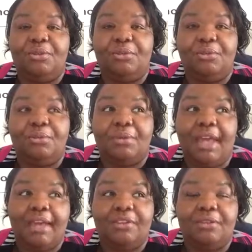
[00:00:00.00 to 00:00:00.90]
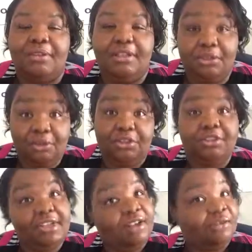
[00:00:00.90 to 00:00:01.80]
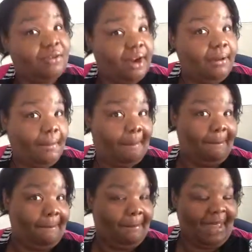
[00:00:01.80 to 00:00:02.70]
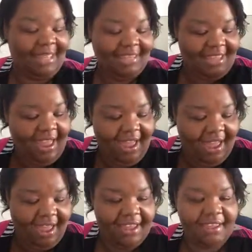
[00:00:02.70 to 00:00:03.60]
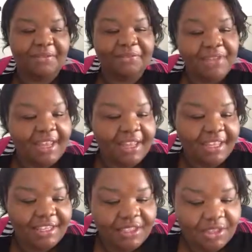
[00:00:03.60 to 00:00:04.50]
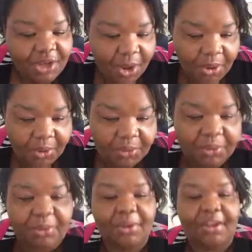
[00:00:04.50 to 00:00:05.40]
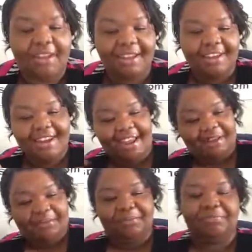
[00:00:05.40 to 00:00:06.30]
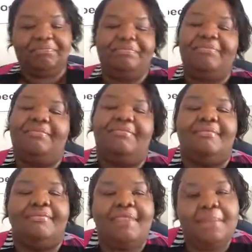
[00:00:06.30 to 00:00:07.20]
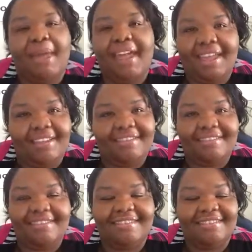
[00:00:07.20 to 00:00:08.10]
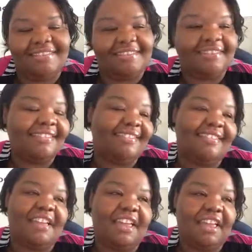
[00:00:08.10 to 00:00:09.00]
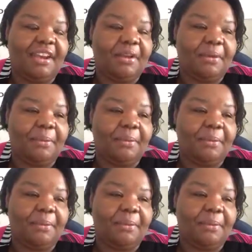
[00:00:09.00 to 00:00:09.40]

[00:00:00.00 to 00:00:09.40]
to actually do it yourself, right? Yay! So now the bad, and